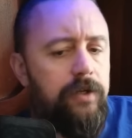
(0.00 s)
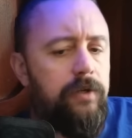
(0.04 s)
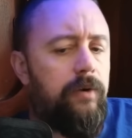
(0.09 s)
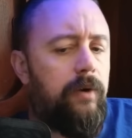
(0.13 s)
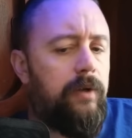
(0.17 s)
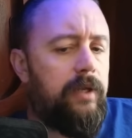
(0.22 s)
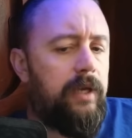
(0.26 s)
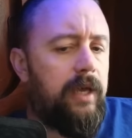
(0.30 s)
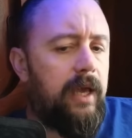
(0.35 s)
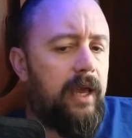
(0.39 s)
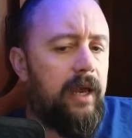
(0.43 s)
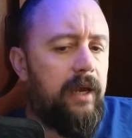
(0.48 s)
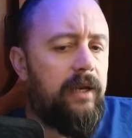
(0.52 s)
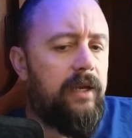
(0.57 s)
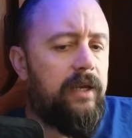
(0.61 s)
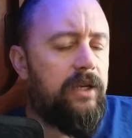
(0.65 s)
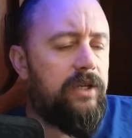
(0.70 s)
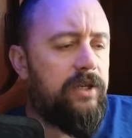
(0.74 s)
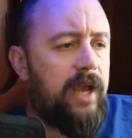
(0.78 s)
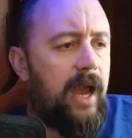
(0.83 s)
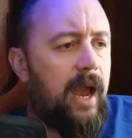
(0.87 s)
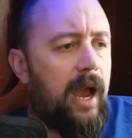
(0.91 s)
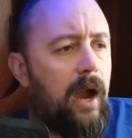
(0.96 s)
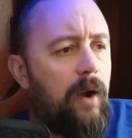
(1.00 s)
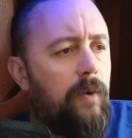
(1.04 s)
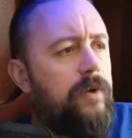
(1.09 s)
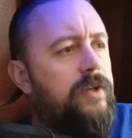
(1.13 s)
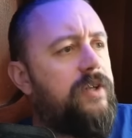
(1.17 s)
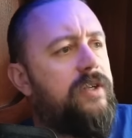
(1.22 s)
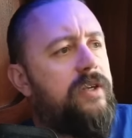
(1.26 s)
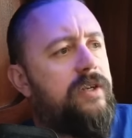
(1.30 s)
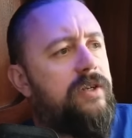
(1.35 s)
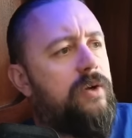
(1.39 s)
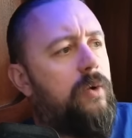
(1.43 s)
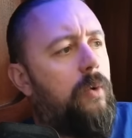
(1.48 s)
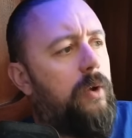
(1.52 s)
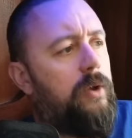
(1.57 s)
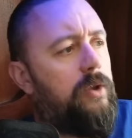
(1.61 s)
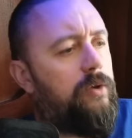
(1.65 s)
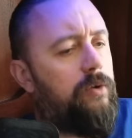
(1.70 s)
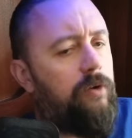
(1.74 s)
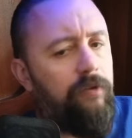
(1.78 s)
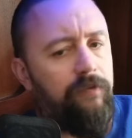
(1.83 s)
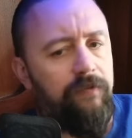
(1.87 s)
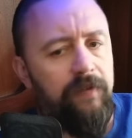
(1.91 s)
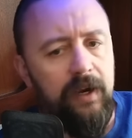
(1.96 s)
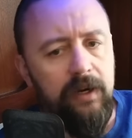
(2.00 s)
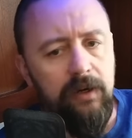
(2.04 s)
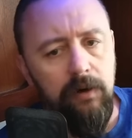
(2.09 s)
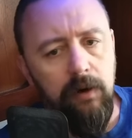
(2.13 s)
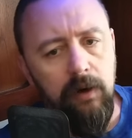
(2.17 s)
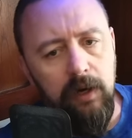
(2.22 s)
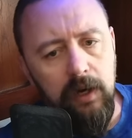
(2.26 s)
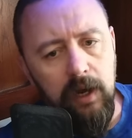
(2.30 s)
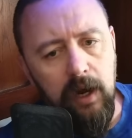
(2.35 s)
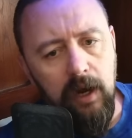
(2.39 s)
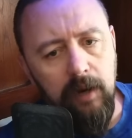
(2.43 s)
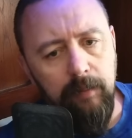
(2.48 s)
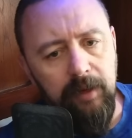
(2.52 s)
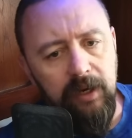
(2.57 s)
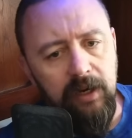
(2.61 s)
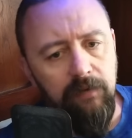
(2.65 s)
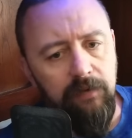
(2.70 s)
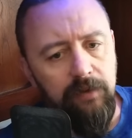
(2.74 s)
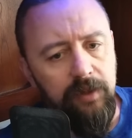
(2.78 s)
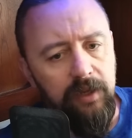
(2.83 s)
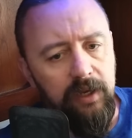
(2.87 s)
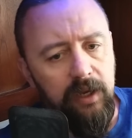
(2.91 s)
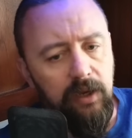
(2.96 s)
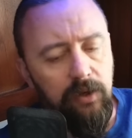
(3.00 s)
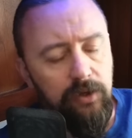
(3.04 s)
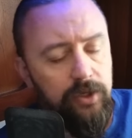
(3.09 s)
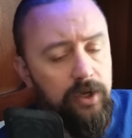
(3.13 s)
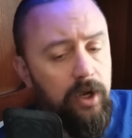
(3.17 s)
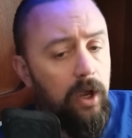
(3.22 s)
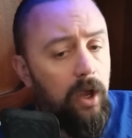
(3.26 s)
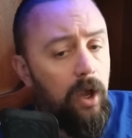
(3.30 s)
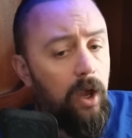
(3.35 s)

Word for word: on the end is how is this going to affect our economy and everything else?